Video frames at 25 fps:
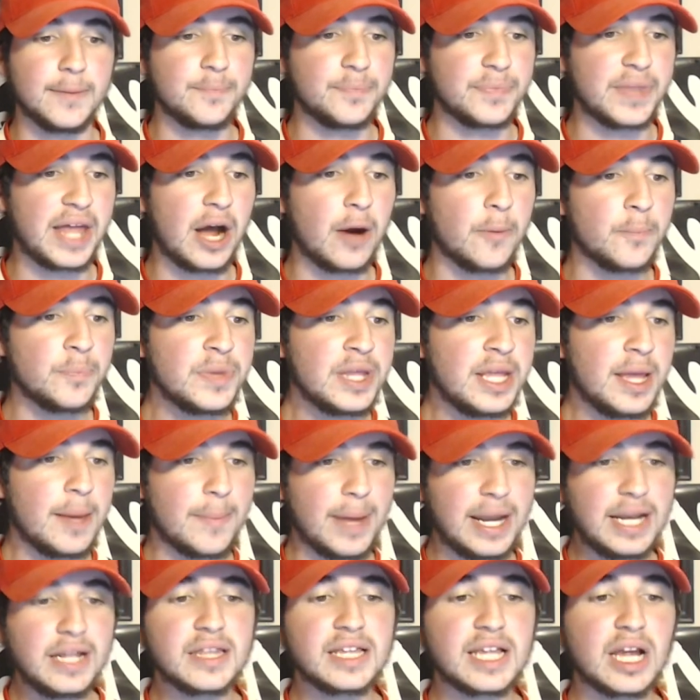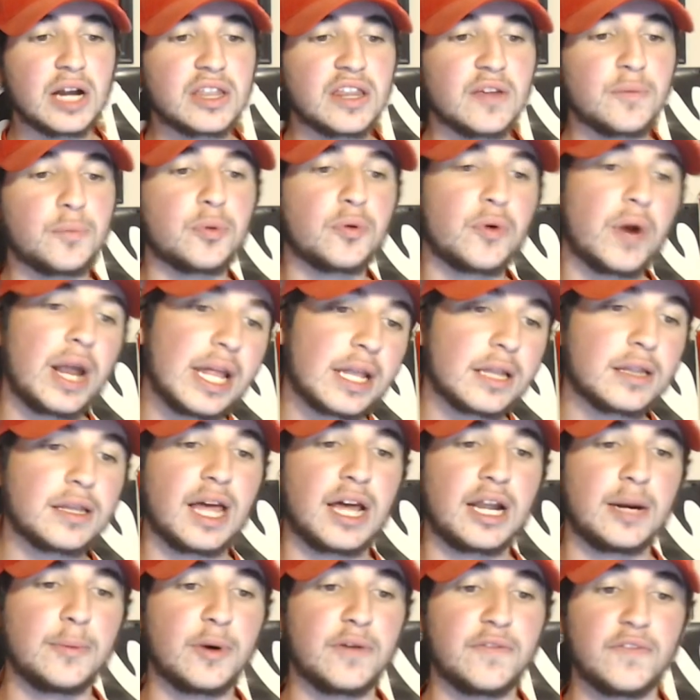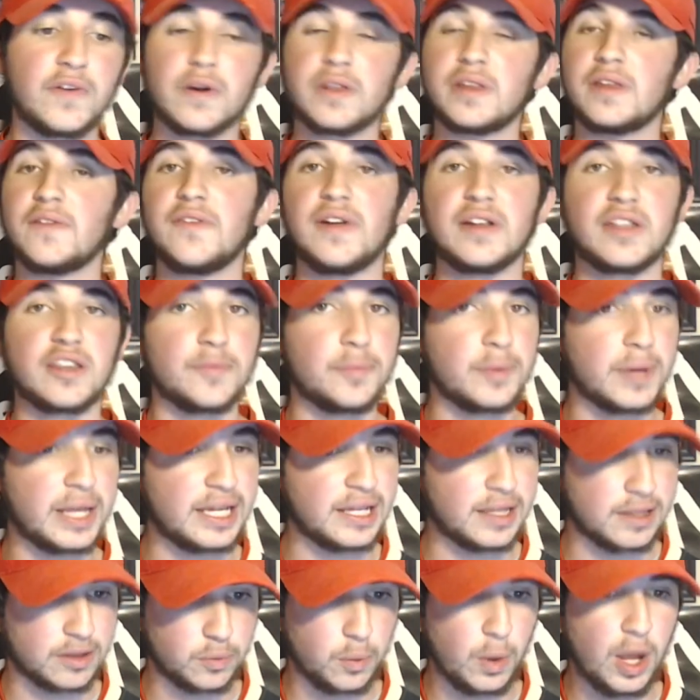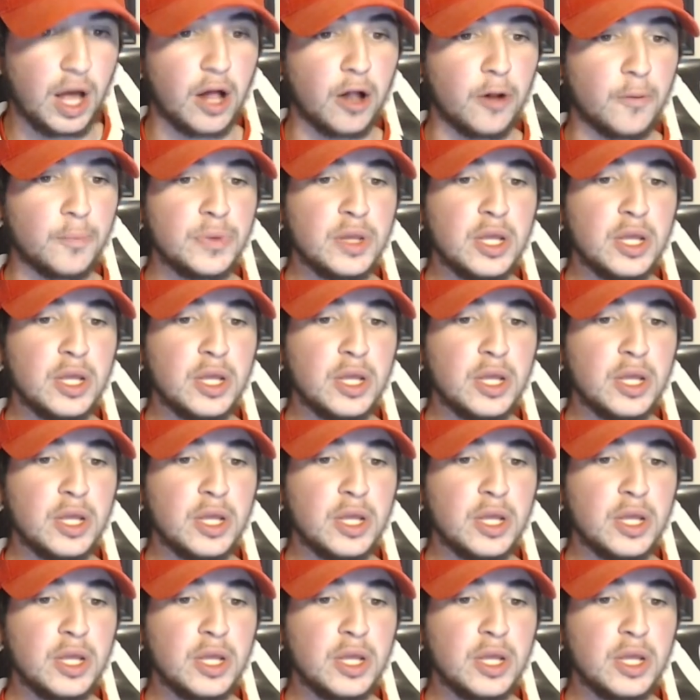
Now, many scouts have praised Latimer for his defensive play as well,